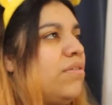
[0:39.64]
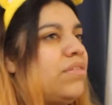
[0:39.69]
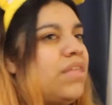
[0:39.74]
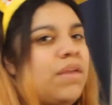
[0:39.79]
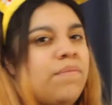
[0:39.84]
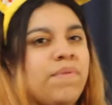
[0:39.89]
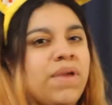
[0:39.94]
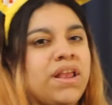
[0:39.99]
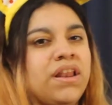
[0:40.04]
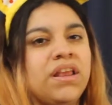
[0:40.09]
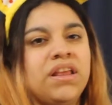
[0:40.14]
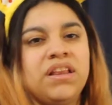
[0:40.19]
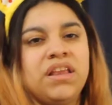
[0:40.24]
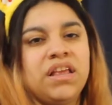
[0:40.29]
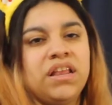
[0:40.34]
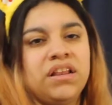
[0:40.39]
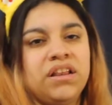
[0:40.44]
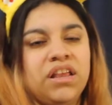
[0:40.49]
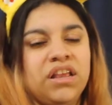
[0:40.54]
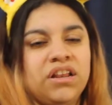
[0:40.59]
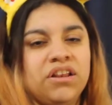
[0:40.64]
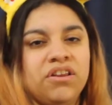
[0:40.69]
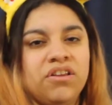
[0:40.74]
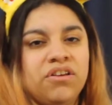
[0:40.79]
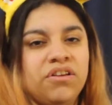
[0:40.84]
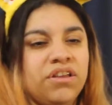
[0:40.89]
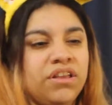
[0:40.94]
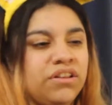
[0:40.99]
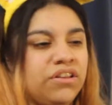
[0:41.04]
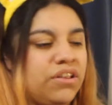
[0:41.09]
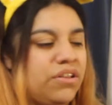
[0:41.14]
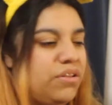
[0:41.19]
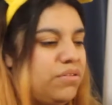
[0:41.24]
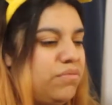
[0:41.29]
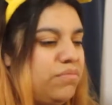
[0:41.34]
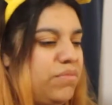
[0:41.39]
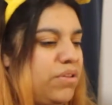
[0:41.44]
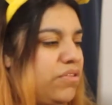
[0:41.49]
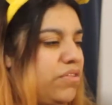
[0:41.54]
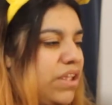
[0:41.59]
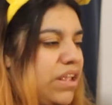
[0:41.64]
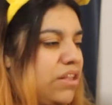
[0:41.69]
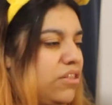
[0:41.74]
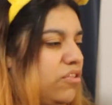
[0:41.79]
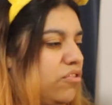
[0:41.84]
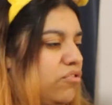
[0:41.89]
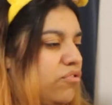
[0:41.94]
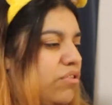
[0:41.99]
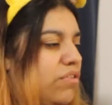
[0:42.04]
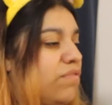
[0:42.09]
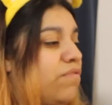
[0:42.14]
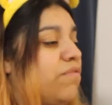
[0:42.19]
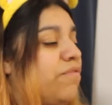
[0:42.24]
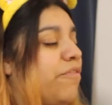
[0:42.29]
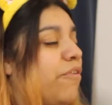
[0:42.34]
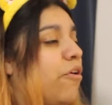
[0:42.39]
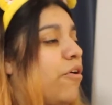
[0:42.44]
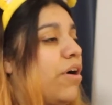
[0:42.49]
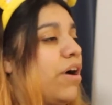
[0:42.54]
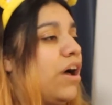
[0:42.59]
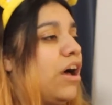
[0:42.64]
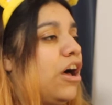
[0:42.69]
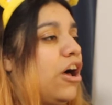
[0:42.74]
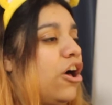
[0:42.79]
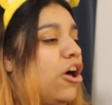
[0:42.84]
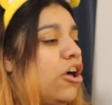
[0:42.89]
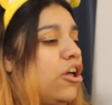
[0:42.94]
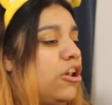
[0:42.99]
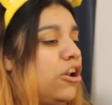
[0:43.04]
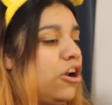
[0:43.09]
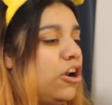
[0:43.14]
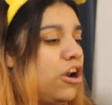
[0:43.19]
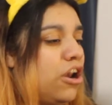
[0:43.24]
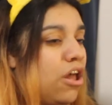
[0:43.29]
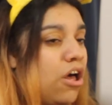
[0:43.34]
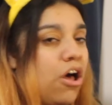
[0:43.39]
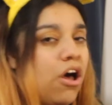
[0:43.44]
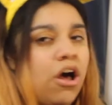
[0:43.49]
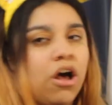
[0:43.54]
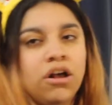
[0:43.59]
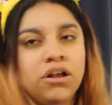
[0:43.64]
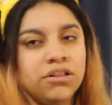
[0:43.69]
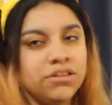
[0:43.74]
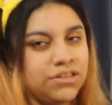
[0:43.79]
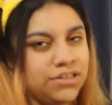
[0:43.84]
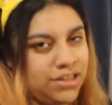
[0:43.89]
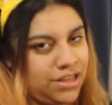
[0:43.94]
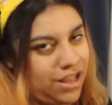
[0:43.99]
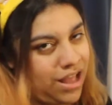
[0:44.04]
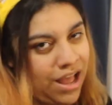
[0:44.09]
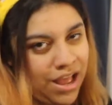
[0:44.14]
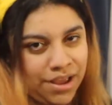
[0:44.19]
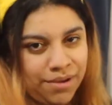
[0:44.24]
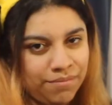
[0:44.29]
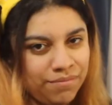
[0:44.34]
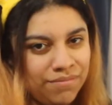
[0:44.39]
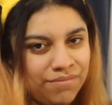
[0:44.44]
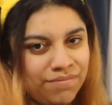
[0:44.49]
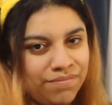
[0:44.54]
in the music industry for a long time.